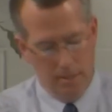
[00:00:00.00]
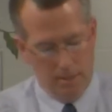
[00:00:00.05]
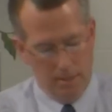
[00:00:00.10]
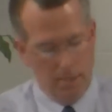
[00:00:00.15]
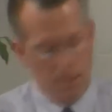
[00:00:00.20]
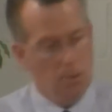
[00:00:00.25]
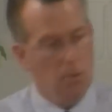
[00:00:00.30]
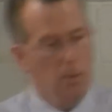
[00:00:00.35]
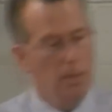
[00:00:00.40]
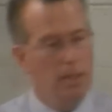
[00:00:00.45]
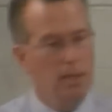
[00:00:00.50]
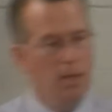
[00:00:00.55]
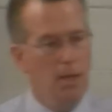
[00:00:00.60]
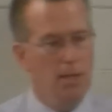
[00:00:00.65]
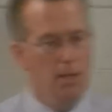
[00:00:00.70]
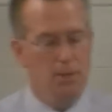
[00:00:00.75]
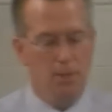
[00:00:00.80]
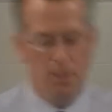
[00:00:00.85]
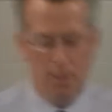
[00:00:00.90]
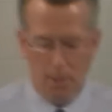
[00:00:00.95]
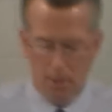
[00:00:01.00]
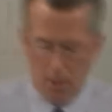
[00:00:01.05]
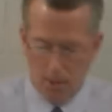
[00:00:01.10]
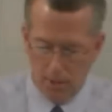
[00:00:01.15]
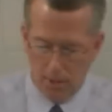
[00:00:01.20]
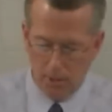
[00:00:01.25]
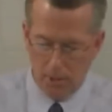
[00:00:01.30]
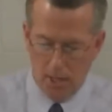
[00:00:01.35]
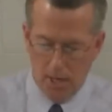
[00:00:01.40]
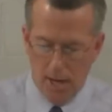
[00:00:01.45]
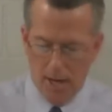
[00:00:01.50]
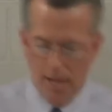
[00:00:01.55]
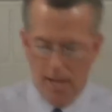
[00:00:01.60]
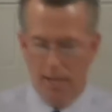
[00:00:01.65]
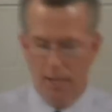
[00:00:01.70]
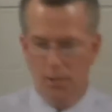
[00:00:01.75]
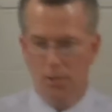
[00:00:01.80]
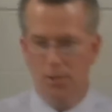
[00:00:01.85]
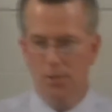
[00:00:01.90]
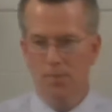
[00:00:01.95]
You need to realize that in God's
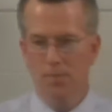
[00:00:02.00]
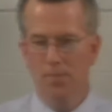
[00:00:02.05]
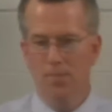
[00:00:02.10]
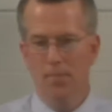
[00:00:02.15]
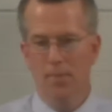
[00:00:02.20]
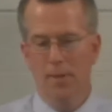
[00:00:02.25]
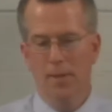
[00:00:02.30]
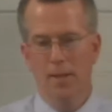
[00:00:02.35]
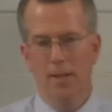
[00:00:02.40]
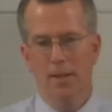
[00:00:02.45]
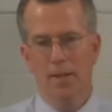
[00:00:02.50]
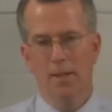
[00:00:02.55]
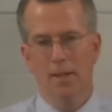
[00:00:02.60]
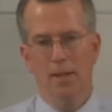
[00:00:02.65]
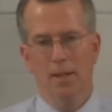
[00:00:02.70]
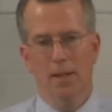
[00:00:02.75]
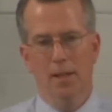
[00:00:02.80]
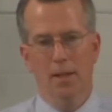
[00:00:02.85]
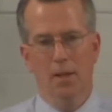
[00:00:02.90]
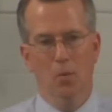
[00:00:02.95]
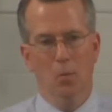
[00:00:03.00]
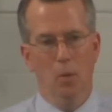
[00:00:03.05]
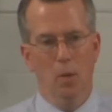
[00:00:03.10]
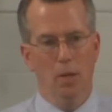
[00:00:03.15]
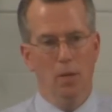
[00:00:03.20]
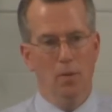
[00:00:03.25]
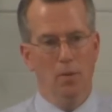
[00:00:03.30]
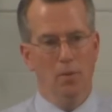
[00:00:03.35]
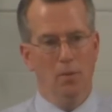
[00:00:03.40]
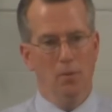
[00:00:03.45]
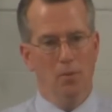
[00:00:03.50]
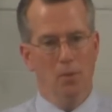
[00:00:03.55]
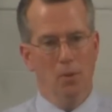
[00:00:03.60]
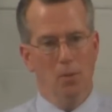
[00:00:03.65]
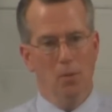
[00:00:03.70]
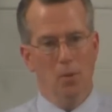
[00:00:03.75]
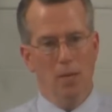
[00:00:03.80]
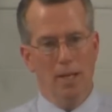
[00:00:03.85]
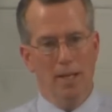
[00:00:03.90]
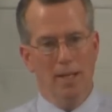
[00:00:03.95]
eyes, uh, when,
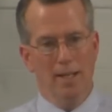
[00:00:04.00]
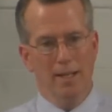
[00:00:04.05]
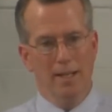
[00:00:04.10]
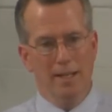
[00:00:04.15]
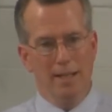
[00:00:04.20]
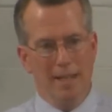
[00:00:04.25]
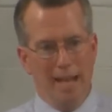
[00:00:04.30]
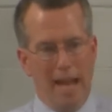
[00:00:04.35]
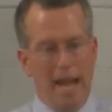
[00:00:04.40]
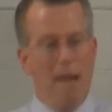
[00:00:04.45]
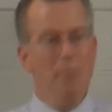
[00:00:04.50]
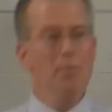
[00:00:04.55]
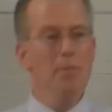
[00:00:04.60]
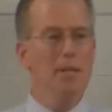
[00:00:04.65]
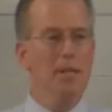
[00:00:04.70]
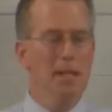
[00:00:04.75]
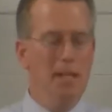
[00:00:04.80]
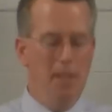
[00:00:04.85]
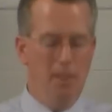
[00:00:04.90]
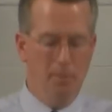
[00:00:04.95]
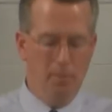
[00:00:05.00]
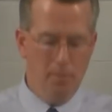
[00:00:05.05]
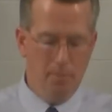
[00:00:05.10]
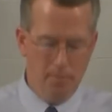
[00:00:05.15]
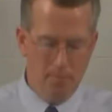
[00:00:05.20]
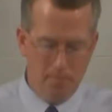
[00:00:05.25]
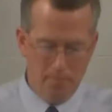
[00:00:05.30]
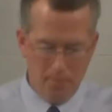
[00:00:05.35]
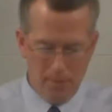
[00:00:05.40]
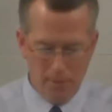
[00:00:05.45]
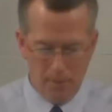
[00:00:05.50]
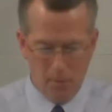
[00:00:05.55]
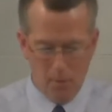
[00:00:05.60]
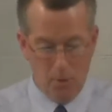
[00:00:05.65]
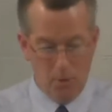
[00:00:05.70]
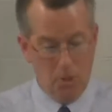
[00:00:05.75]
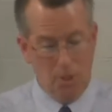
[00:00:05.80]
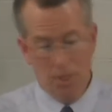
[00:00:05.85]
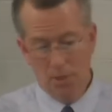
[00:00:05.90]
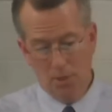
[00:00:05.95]
when we came to Him,
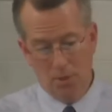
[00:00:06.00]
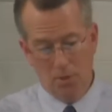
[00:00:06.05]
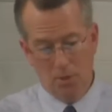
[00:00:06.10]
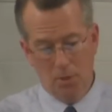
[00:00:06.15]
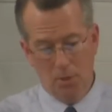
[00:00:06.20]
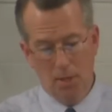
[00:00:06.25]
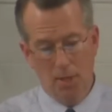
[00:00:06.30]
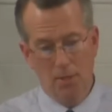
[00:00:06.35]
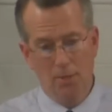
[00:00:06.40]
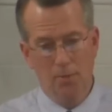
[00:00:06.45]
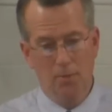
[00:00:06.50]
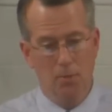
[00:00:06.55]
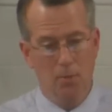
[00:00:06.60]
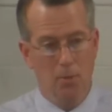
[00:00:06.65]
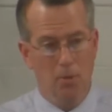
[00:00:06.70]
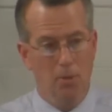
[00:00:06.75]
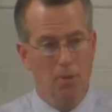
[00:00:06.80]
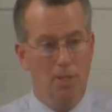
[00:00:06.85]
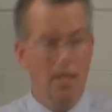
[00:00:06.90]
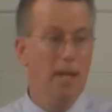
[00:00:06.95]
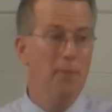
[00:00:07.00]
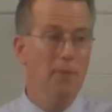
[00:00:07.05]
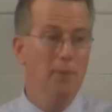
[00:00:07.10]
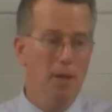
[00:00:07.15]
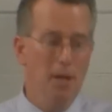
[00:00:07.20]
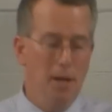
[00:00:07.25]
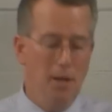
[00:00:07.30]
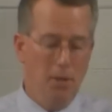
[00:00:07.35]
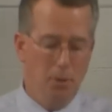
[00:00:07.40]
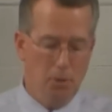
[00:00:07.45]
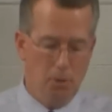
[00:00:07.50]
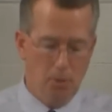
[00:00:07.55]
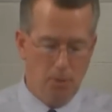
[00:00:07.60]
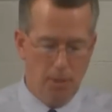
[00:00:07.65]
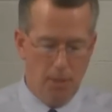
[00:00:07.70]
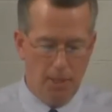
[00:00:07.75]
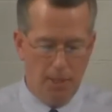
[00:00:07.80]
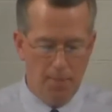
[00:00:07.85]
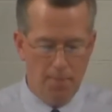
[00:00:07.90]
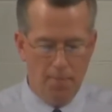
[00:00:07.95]
when Jesus Christ, of course, came to us,
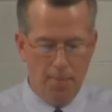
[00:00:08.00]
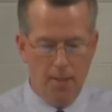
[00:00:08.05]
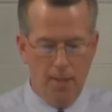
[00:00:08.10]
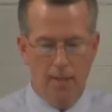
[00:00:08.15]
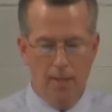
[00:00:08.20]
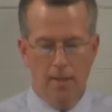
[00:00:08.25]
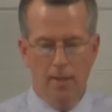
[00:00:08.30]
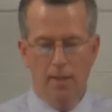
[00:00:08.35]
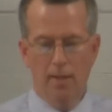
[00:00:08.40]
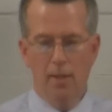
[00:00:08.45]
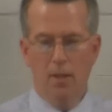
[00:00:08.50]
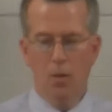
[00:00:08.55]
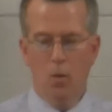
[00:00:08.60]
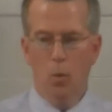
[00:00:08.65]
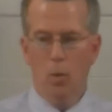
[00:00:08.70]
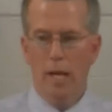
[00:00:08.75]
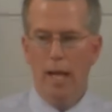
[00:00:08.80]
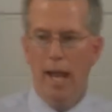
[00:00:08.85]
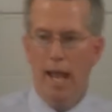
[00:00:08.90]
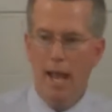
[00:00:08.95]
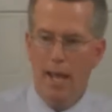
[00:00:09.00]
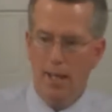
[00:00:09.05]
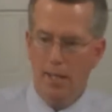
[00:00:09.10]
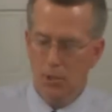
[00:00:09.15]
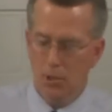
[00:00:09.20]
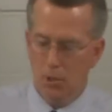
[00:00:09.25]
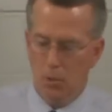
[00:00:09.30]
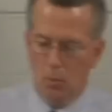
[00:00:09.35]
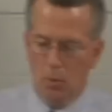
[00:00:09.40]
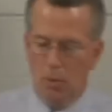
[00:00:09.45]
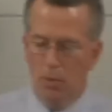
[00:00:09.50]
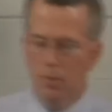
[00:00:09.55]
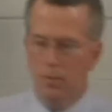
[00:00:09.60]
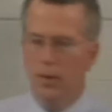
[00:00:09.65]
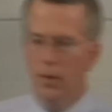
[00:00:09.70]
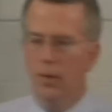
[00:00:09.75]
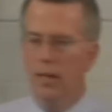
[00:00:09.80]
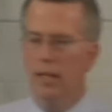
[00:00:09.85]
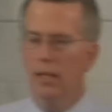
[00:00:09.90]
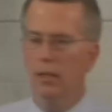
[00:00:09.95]
really, we had, as it were, a
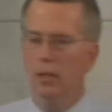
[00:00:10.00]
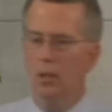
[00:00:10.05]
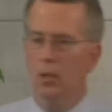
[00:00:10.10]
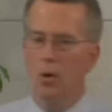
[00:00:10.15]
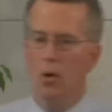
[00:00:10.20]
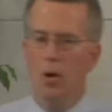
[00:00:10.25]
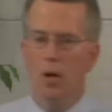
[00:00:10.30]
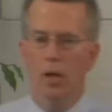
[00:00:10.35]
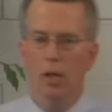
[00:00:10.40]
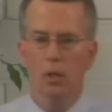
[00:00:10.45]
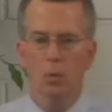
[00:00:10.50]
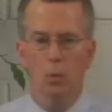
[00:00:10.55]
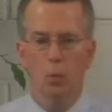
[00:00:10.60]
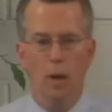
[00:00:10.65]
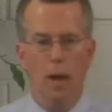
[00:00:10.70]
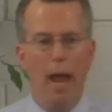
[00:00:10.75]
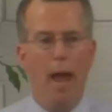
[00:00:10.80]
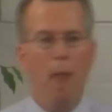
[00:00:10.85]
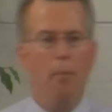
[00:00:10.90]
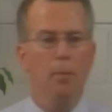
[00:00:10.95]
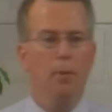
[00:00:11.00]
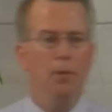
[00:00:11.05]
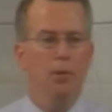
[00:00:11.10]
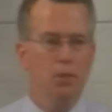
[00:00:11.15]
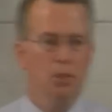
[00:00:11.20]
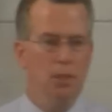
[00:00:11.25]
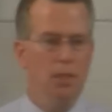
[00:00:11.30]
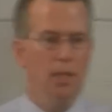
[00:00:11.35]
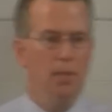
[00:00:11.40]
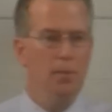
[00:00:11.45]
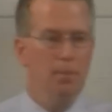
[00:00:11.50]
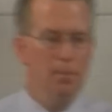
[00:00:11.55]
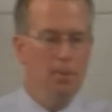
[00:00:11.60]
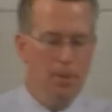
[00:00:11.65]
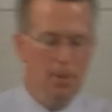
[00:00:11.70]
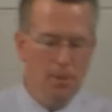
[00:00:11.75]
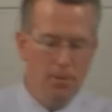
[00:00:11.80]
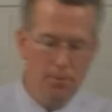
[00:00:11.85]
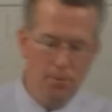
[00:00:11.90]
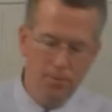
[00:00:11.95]
very long rap sheet
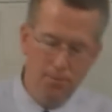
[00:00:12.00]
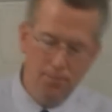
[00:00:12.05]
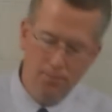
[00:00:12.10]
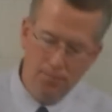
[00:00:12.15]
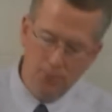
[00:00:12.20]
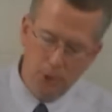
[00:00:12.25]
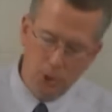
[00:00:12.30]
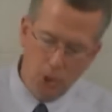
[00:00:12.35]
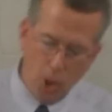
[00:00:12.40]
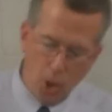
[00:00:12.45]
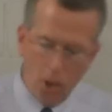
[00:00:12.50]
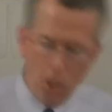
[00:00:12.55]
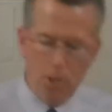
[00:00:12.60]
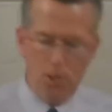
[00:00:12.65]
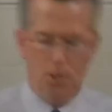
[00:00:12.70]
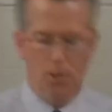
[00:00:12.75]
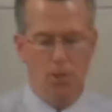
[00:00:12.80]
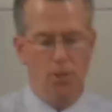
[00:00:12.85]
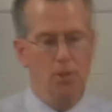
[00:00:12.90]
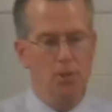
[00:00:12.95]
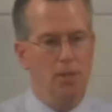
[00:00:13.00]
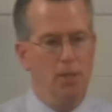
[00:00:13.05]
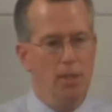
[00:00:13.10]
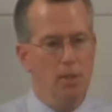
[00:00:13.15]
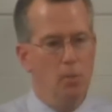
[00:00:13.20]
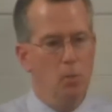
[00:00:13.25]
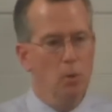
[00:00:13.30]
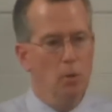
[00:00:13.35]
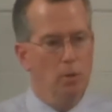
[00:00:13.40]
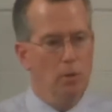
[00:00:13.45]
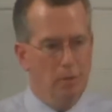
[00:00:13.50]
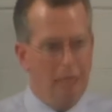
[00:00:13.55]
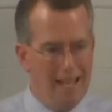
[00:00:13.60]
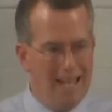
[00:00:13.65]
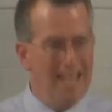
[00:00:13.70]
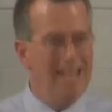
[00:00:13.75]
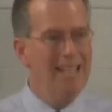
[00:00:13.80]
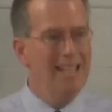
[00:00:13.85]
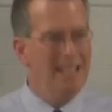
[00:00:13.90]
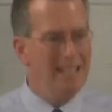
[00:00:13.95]
of charges that were
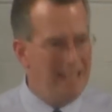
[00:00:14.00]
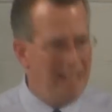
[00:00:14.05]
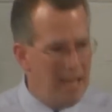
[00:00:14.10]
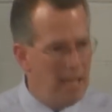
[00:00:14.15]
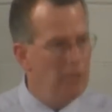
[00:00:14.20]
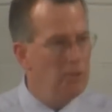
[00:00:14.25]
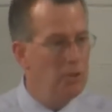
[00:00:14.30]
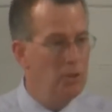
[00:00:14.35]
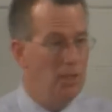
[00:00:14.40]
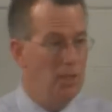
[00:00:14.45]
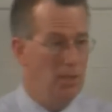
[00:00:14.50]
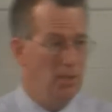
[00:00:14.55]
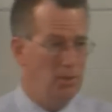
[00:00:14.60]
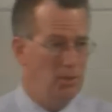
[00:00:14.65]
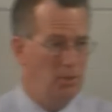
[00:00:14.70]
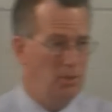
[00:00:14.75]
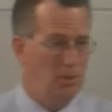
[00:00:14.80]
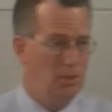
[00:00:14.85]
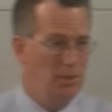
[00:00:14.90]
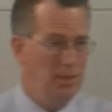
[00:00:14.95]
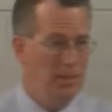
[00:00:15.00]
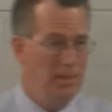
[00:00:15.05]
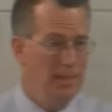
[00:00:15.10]
laid against us.